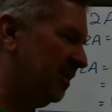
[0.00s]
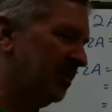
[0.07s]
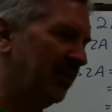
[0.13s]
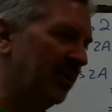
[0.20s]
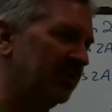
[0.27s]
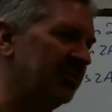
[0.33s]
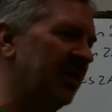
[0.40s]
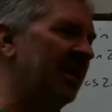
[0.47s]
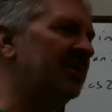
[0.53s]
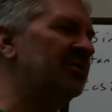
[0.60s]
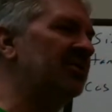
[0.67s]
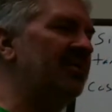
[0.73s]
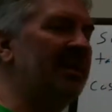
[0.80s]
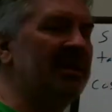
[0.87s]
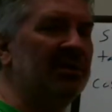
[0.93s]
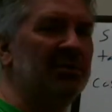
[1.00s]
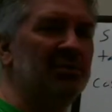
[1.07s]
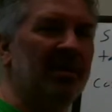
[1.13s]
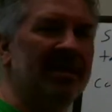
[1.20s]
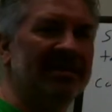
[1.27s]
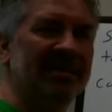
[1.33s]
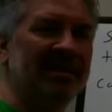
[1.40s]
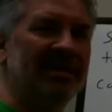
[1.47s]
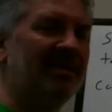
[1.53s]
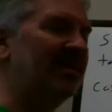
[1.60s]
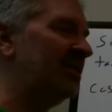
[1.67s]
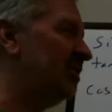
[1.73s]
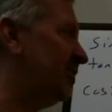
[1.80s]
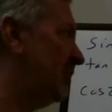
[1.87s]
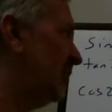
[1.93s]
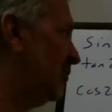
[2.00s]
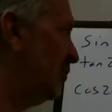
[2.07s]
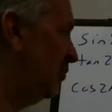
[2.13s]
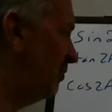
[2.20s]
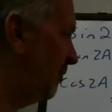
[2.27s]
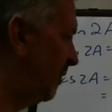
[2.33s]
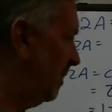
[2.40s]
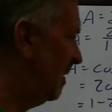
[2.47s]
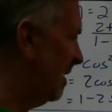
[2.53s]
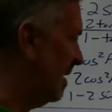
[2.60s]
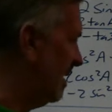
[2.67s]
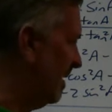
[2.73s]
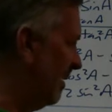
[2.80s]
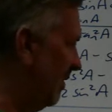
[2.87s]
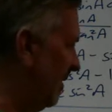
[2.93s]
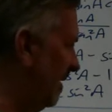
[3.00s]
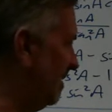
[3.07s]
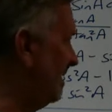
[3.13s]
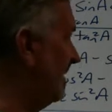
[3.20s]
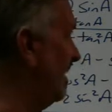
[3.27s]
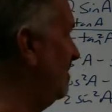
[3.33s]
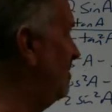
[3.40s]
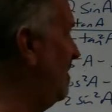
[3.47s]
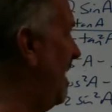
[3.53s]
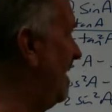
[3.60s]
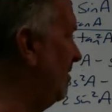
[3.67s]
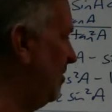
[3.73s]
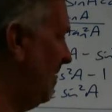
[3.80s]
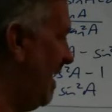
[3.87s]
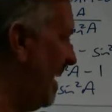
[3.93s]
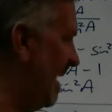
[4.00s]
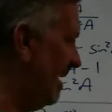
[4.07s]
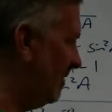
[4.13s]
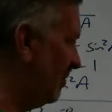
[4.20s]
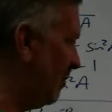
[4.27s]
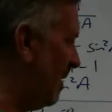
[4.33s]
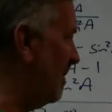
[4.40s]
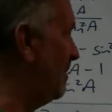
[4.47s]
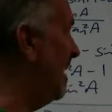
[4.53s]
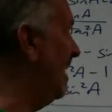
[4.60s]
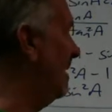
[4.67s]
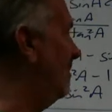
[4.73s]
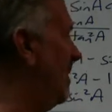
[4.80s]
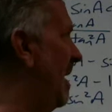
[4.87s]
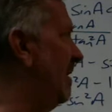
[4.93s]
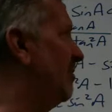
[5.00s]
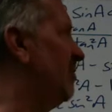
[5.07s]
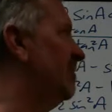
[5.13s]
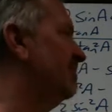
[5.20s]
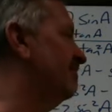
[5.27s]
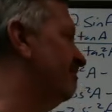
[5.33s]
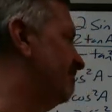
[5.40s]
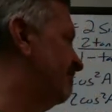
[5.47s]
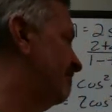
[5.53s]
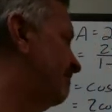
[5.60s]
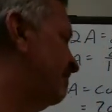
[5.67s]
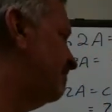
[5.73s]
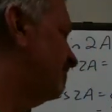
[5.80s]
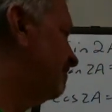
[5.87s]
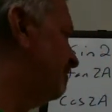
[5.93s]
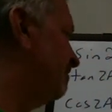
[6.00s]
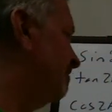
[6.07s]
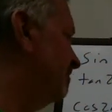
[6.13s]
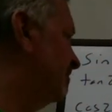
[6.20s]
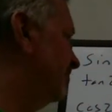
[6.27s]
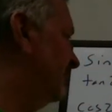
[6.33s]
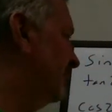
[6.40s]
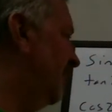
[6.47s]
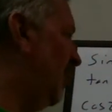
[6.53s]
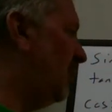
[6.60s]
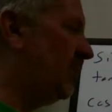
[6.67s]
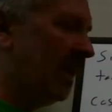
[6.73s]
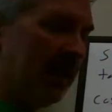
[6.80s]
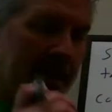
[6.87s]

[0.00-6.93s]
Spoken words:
to both sides to make a new identity that's useful. This didn't match that, so I made it match. Okay,